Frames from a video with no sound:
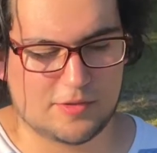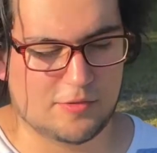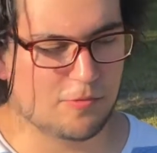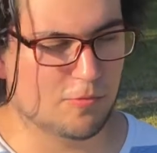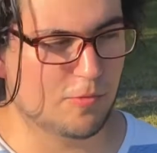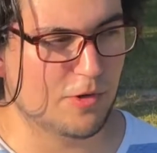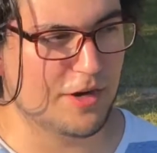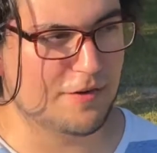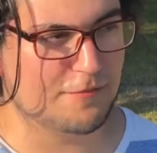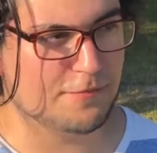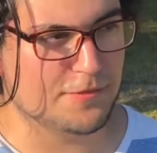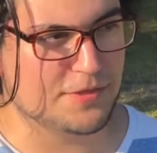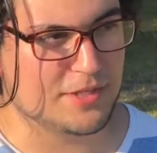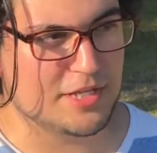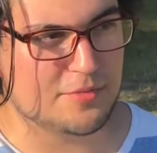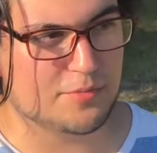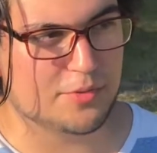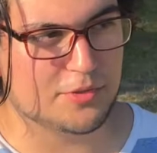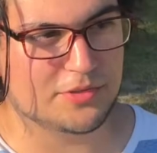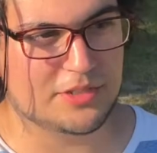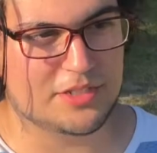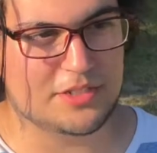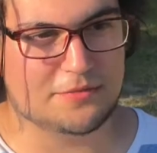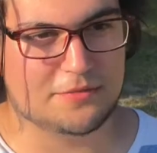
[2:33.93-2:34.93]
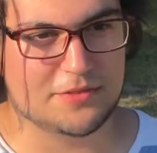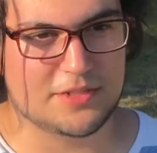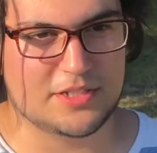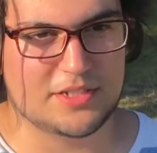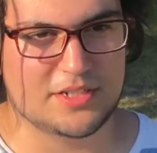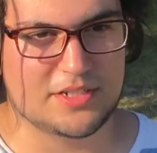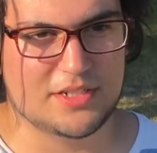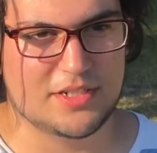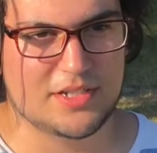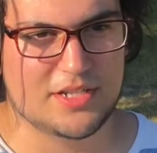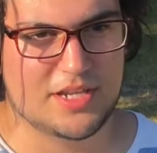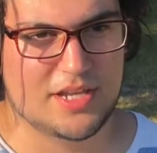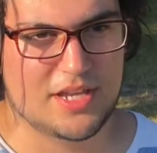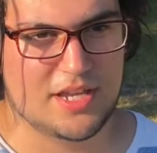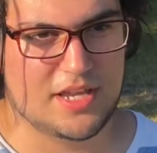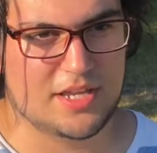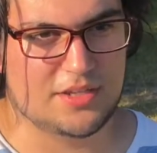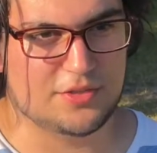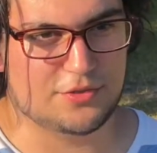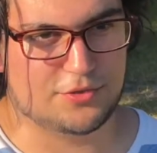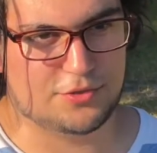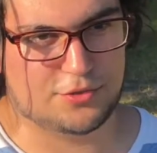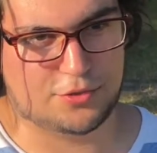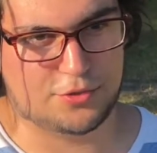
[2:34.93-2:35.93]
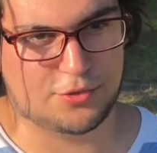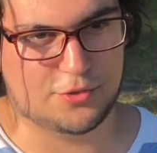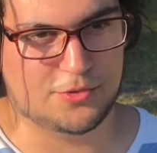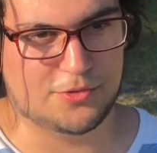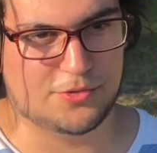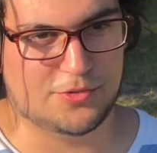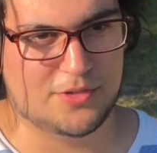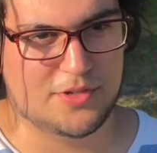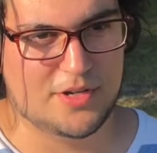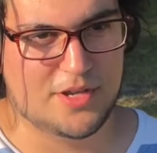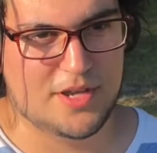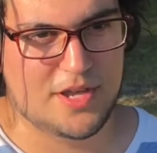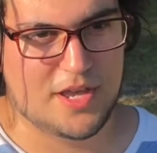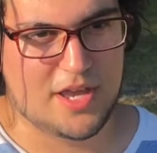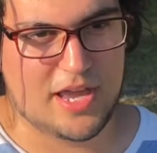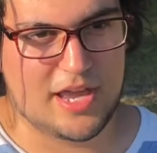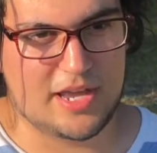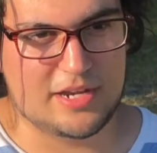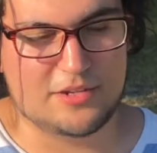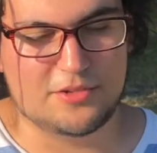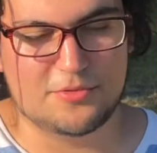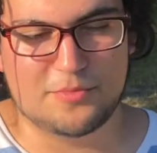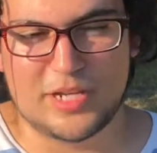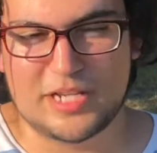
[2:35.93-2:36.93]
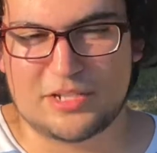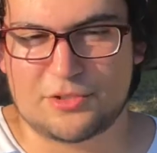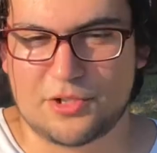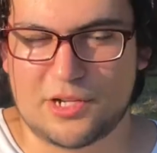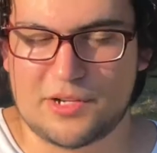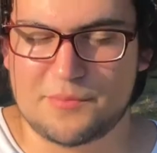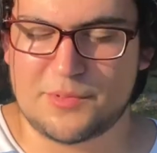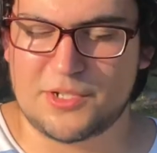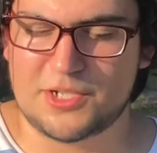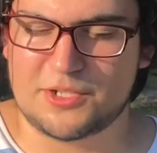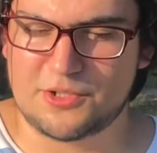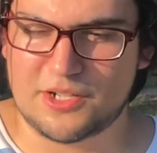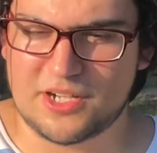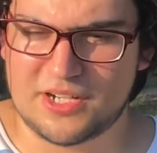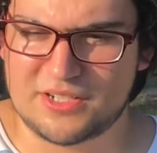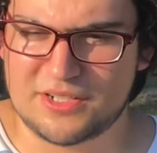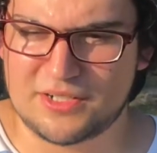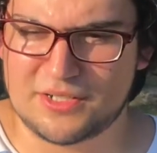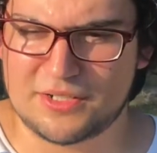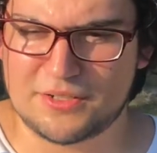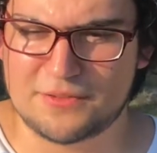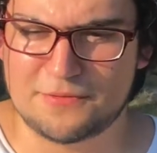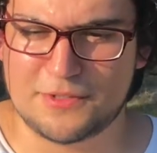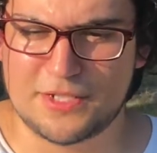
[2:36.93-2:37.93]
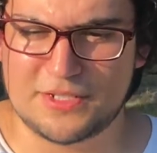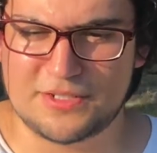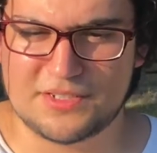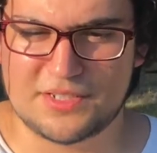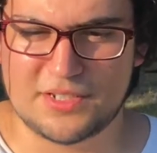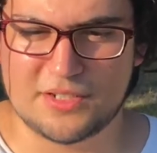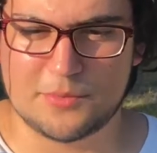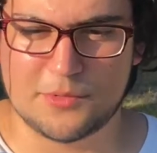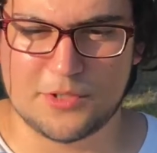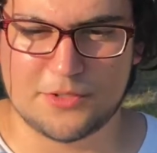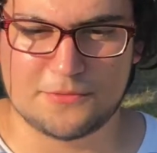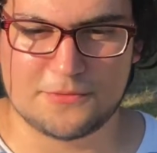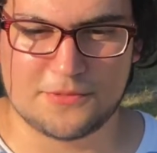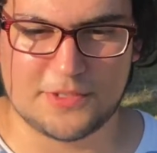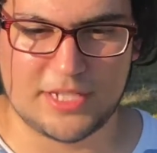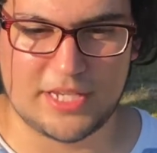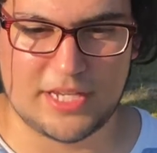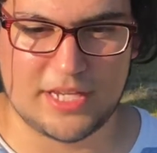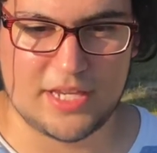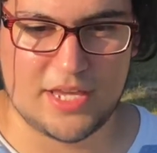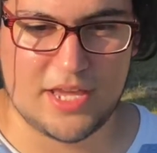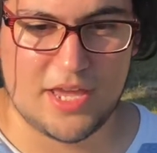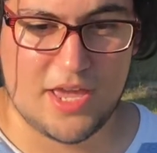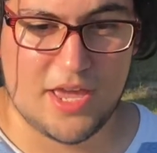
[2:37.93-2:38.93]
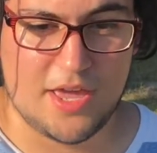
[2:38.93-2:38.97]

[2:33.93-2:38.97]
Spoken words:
whatever they believe in is true, and you may be trying to convince them of that.